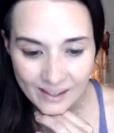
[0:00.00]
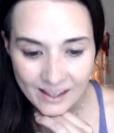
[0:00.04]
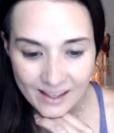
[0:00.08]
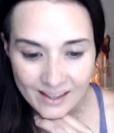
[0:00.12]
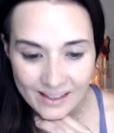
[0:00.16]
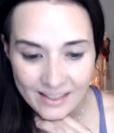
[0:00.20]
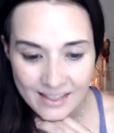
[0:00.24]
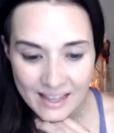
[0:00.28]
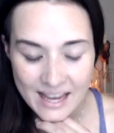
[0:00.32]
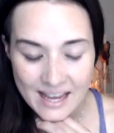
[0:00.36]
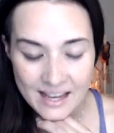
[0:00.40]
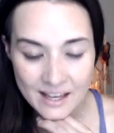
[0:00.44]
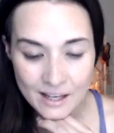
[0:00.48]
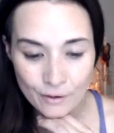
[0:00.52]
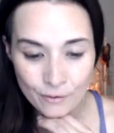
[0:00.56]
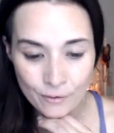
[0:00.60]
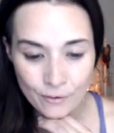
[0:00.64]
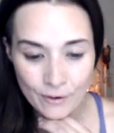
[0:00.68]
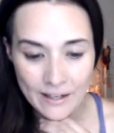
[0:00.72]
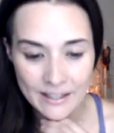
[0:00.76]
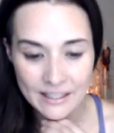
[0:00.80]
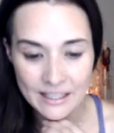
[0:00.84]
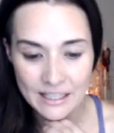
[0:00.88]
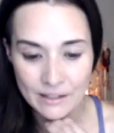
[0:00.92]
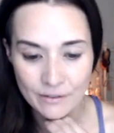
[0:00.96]
Thank you,
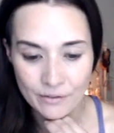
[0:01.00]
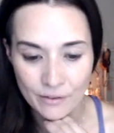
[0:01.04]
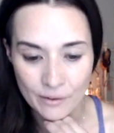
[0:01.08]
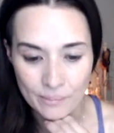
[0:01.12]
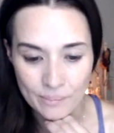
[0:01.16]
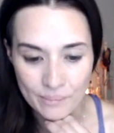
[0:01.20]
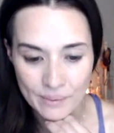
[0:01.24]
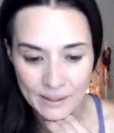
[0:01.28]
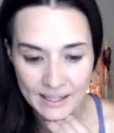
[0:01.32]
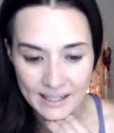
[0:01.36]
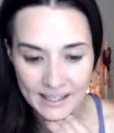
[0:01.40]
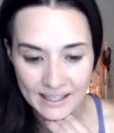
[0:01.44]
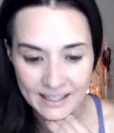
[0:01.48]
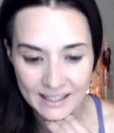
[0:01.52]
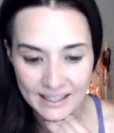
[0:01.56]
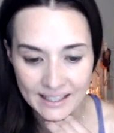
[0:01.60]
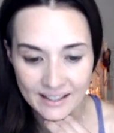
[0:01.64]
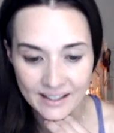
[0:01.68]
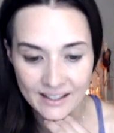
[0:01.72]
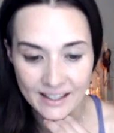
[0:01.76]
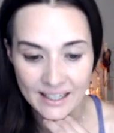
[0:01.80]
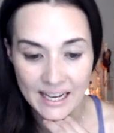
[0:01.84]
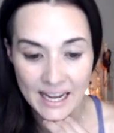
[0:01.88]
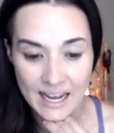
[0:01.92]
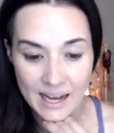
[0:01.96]
Francie, for being
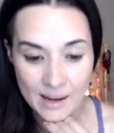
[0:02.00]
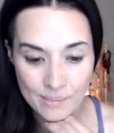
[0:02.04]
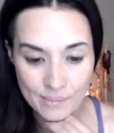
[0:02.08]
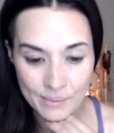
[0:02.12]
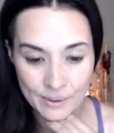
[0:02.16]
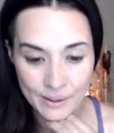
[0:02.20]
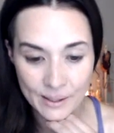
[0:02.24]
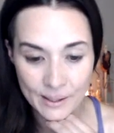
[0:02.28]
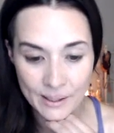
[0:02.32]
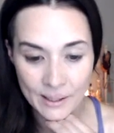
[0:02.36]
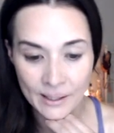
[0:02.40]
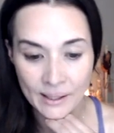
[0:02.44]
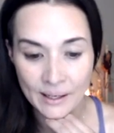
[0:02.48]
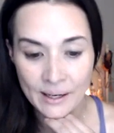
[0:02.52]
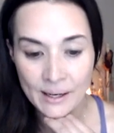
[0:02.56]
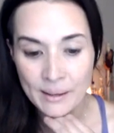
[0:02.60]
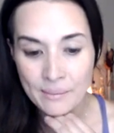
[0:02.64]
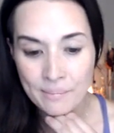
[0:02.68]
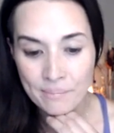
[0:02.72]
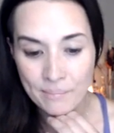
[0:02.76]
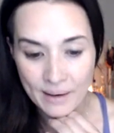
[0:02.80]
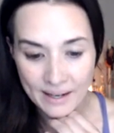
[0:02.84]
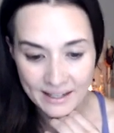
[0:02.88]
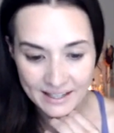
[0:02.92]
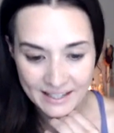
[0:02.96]
here, and Amber
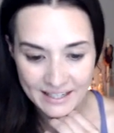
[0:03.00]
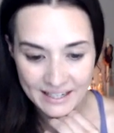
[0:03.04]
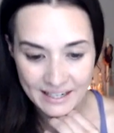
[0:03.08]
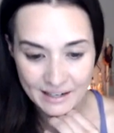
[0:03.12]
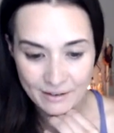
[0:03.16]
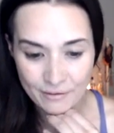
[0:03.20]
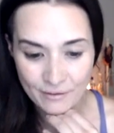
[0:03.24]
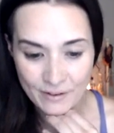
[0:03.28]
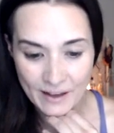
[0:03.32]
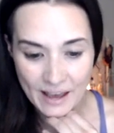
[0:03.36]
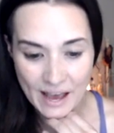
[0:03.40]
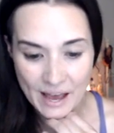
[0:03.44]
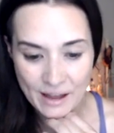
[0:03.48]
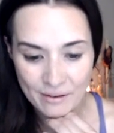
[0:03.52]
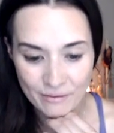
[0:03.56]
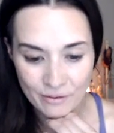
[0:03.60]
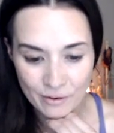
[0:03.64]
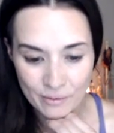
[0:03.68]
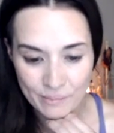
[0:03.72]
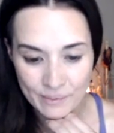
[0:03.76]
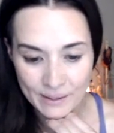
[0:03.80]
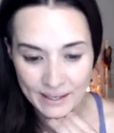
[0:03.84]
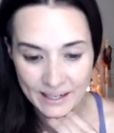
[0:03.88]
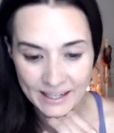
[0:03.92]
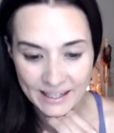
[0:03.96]
Musty fan for
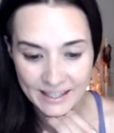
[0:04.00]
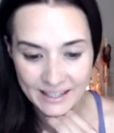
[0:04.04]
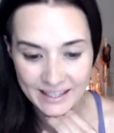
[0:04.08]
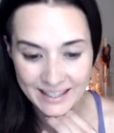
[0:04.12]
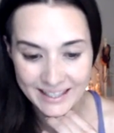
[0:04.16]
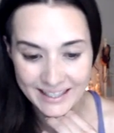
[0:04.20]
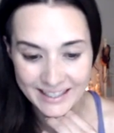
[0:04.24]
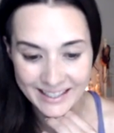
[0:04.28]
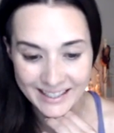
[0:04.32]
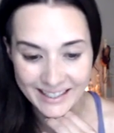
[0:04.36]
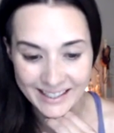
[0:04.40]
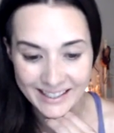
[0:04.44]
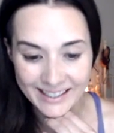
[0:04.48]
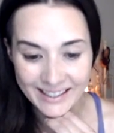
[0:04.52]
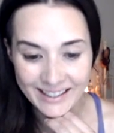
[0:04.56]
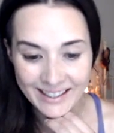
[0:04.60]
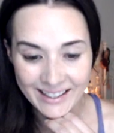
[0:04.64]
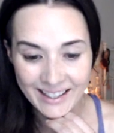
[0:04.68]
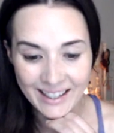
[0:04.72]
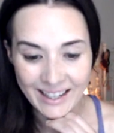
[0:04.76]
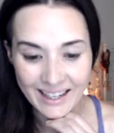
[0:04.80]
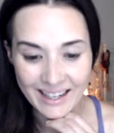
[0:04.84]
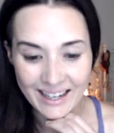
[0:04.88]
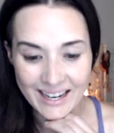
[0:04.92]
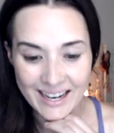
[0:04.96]
being here.
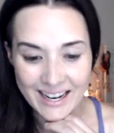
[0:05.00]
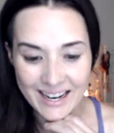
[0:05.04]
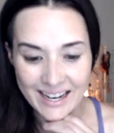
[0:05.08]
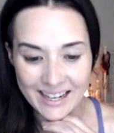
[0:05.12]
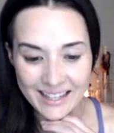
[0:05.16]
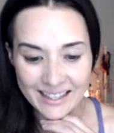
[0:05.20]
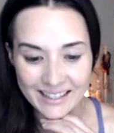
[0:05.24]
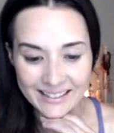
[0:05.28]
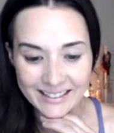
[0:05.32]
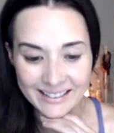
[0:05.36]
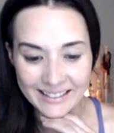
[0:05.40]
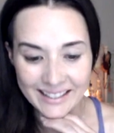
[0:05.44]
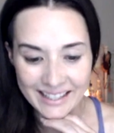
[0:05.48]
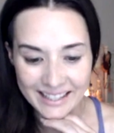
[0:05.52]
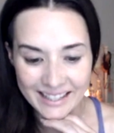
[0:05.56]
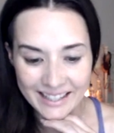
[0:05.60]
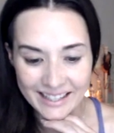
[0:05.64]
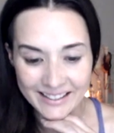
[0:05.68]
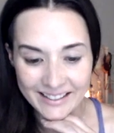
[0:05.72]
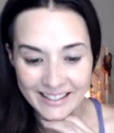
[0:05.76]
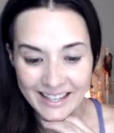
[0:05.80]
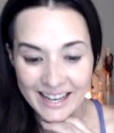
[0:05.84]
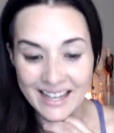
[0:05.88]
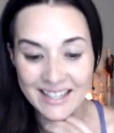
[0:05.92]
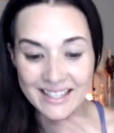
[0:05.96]
Uh, Leo,
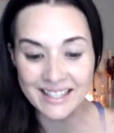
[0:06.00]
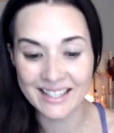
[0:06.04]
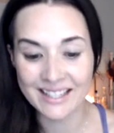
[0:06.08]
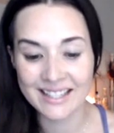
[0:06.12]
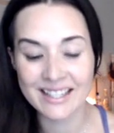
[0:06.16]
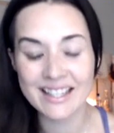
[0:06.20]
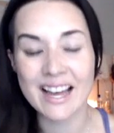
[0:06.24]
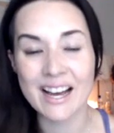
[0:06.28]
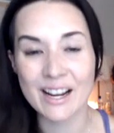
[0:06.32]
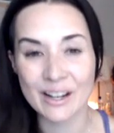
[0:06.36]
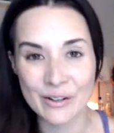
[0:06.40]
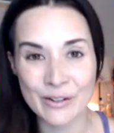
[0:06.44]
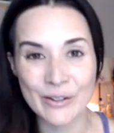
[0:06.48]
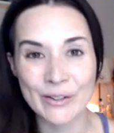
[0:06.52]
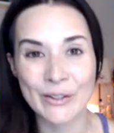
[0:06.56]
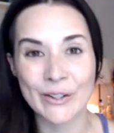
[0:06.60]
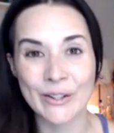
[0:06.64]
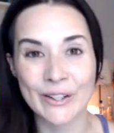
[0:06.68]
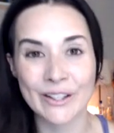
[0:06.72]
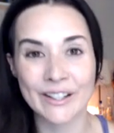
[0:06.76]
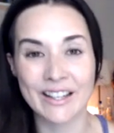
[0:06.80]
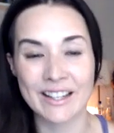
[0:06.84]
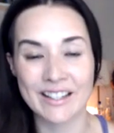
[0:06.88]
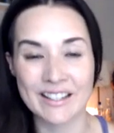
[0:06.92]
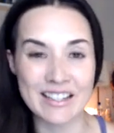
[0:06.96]
yes, isn't that
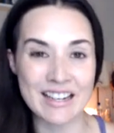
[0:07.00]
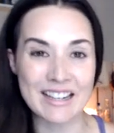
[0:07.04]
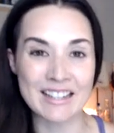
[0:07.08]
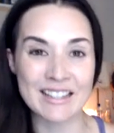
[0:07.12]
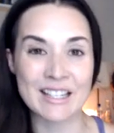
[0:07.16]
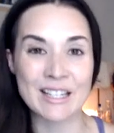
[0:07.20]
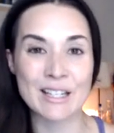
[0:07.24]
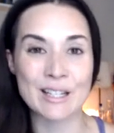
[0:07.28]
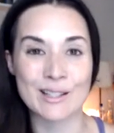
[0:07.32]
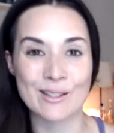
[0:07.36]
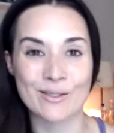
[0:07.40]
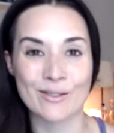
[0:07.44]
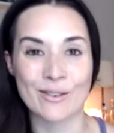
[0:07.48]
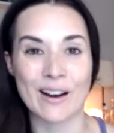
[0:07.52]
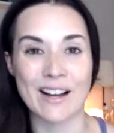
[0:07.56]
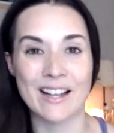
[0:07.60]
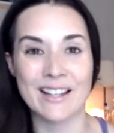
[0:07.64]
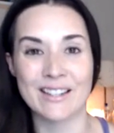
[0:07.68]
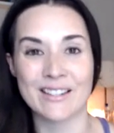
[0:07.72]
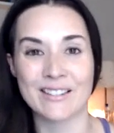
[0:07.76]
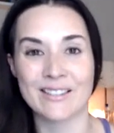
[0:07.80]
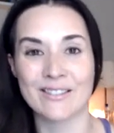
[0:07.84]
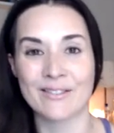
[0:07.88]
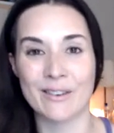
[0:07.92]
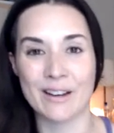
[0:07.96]
cool that Jason's
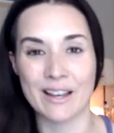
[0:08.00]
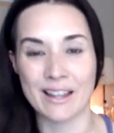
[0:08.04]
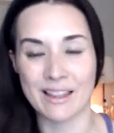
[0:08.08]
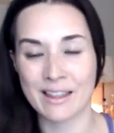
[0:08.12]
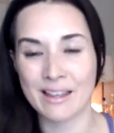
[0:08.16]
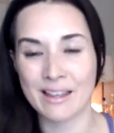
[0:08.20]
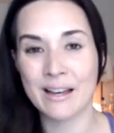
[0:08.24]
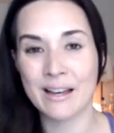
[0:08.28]
friends with?